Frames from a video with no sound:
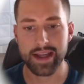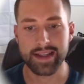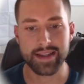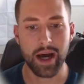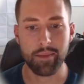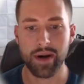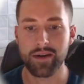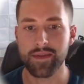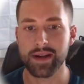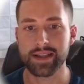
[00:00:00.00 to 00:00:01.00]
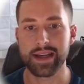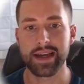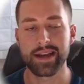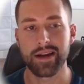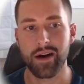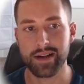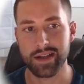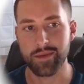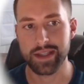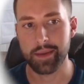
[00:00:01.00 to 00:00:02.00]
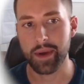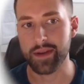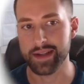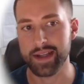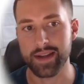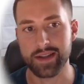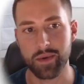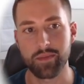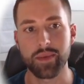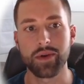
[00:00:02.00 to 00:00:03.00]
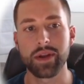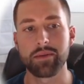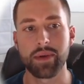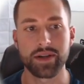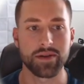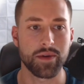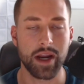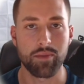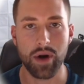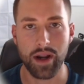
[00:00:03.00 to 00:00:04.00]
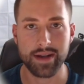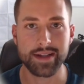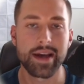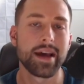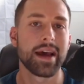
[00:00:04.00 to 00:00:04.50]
It's not perfect, and honestly, we typically see this with beauty and personal care products,